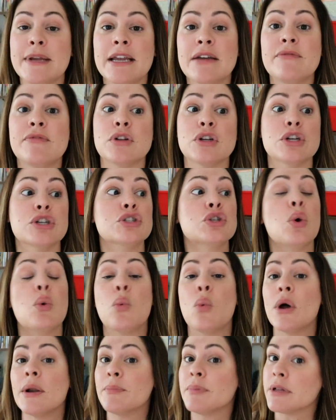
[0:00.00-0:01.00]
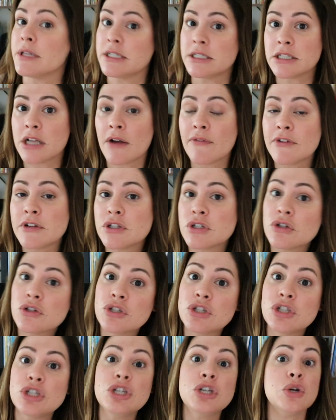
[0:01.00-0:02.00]
may have learned what police
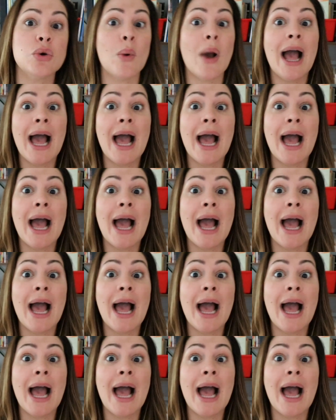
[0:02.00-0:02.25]
officers do,